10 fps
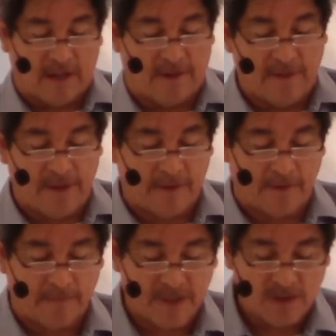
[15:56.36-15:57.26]

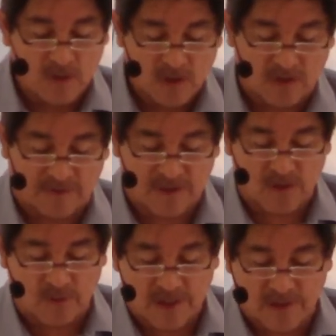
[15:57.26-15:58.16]
the use of
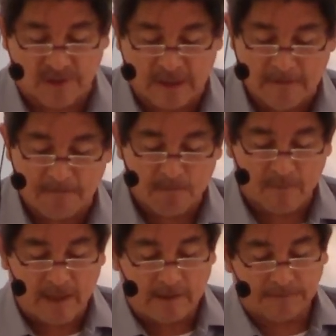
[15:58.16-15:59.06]
street children
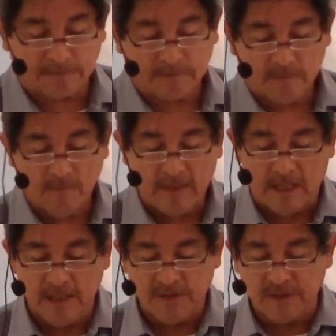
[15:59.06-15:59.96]

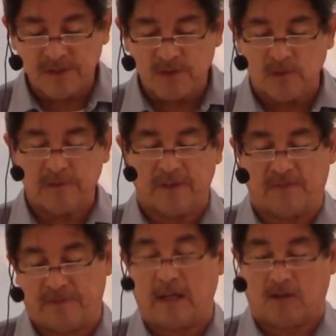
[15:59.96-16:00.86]
is the result of a